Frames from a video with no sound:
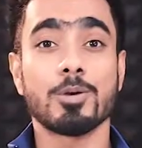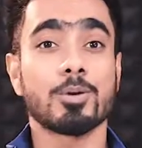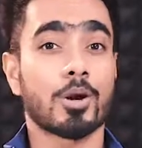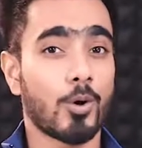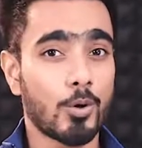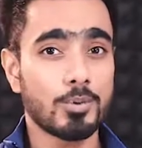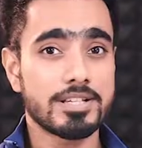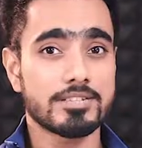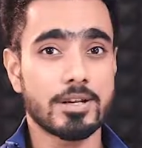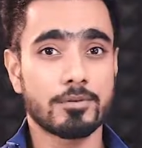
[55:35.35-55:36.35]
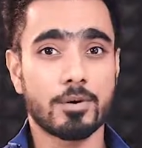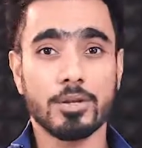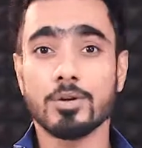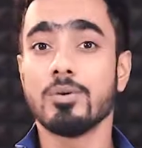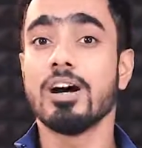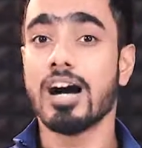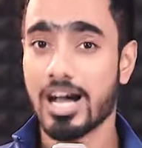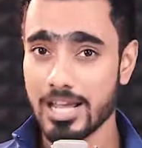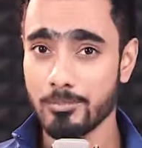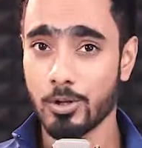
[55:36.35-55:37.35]
We are always there for you.
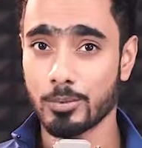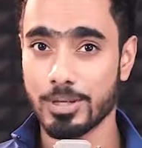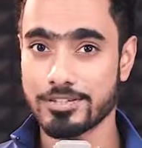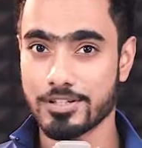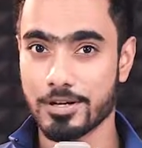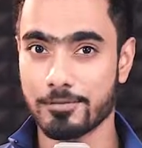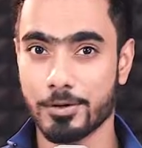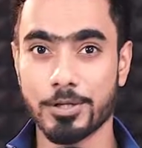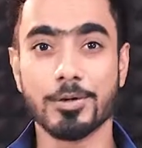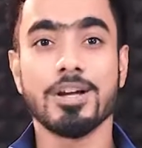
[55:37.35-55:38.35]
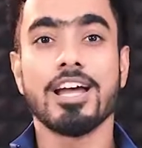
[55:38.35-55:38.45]
I'm always there for you.